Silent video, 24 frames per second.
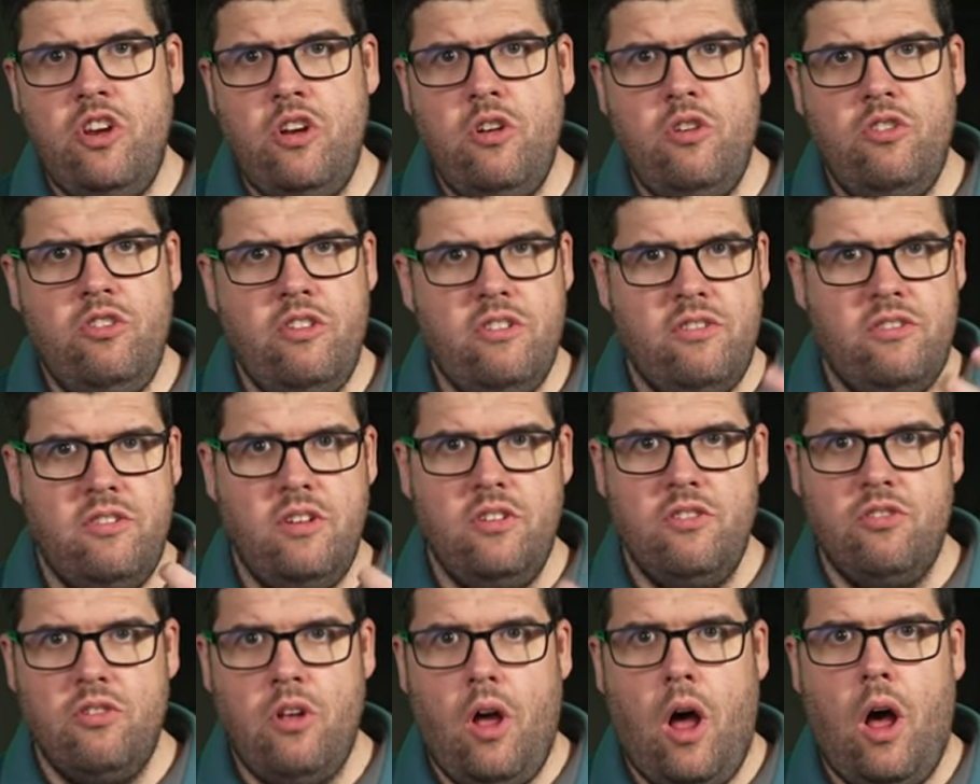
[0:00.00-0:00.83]
here just
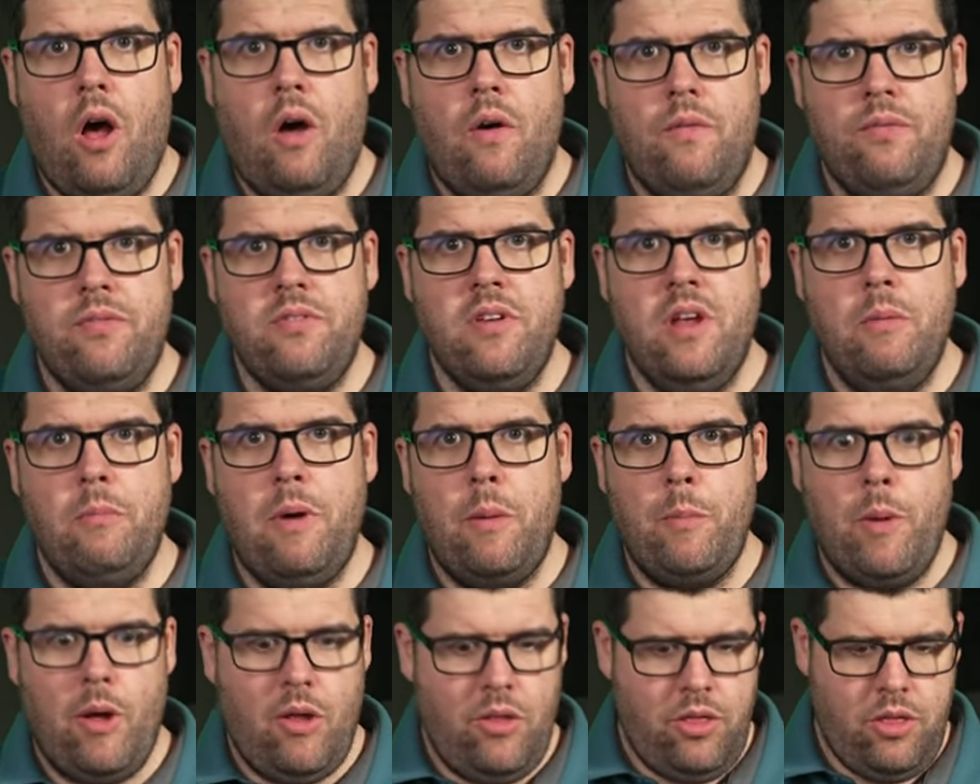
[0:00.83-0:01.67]
dissolves in my
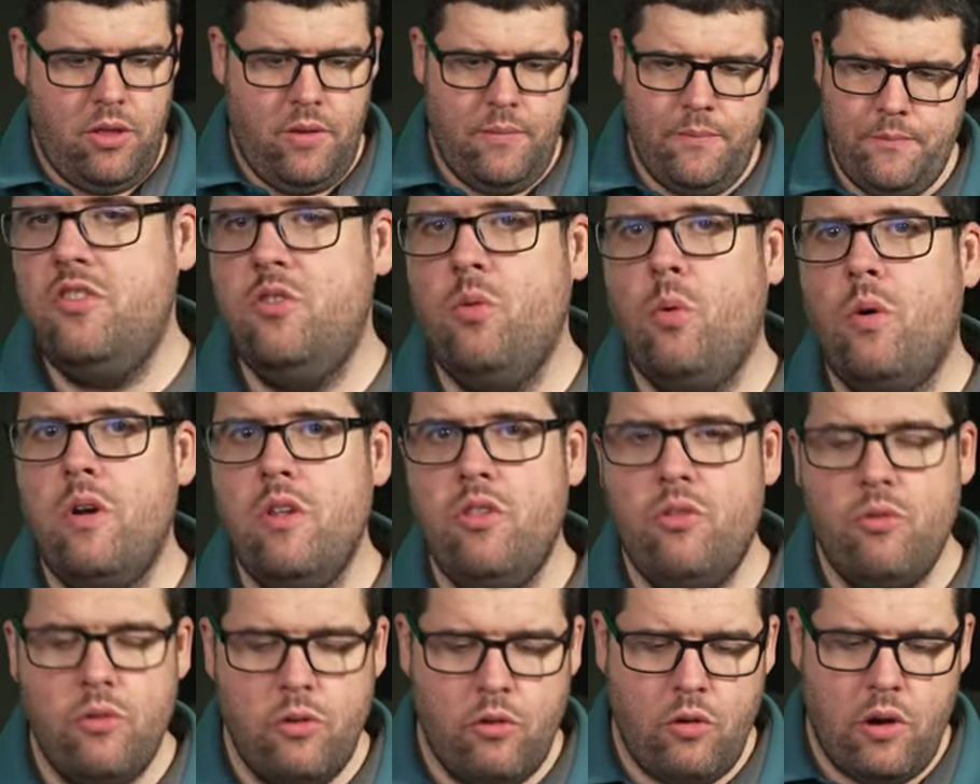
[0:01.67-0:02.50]
mouth.
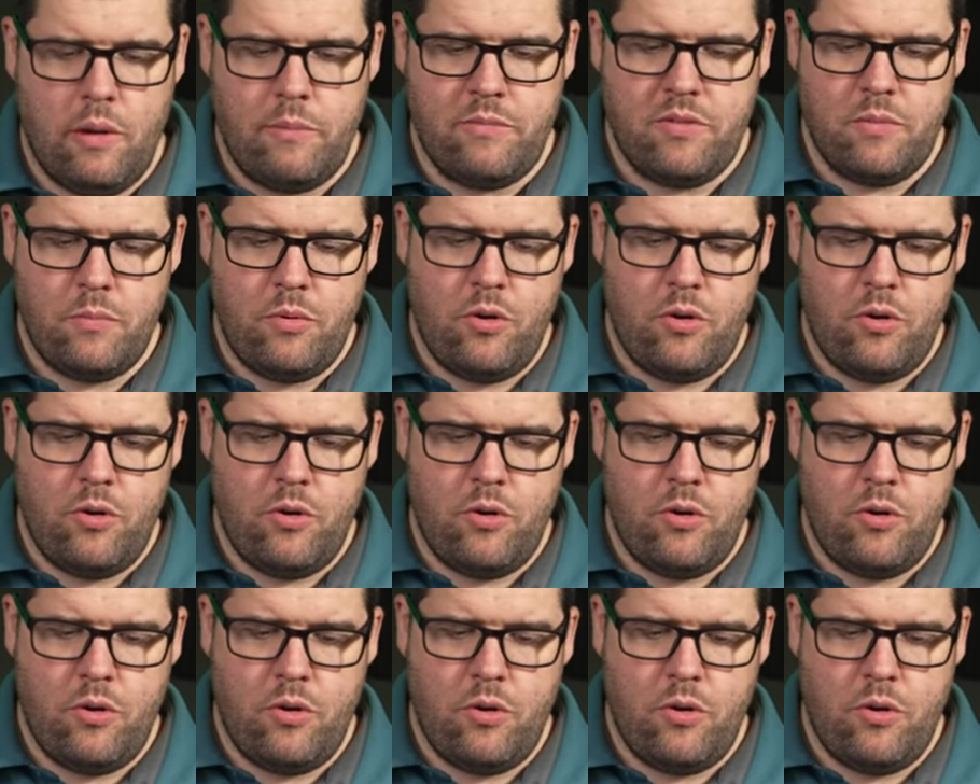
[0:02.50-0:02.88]
23 grams of